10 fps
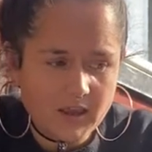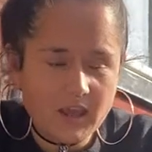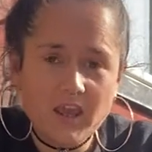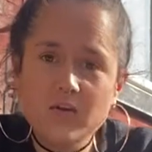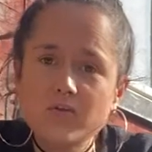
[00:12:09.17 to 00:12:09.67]

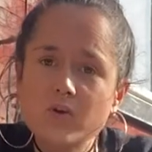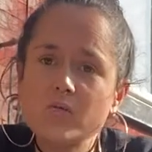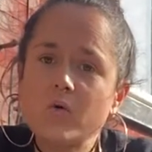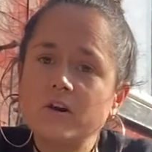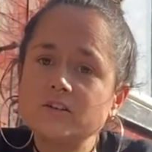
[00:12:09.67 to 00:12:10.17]
If you
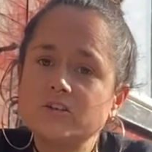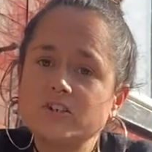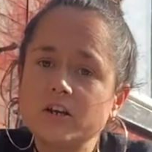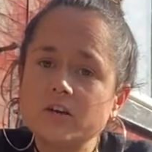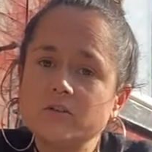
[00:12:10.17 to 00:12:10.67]
want
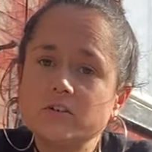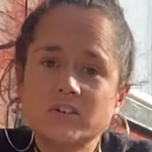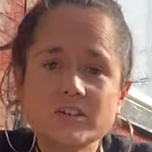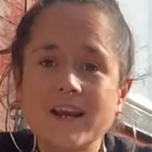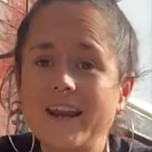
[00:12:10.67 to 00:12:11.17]
to
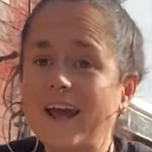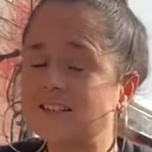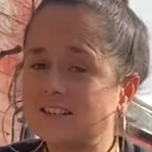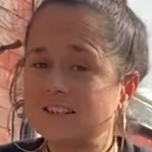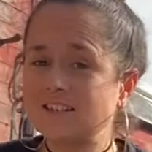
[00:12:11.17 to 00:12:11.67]
just connect
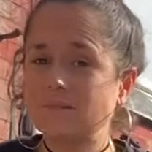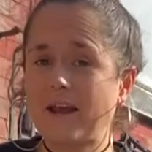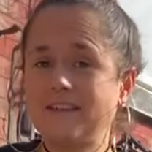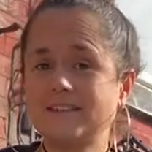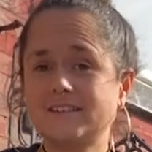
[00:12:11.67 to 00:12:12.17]
to this
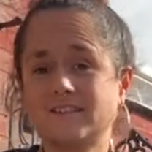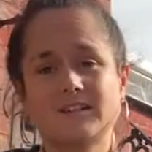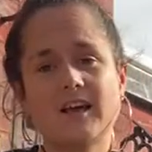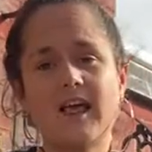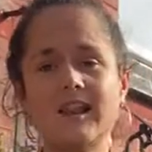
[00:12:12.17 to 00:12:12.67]
space
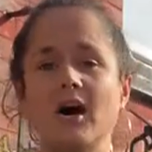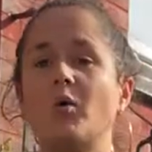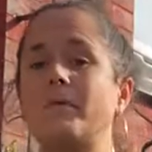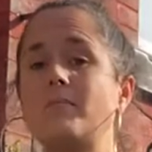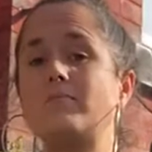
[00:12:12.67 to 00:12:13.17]
a little
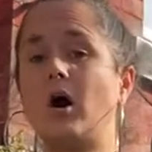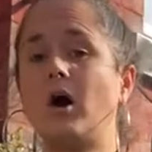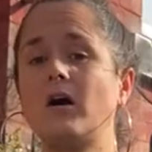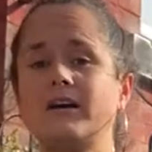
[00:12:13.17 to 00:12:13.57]
bit more,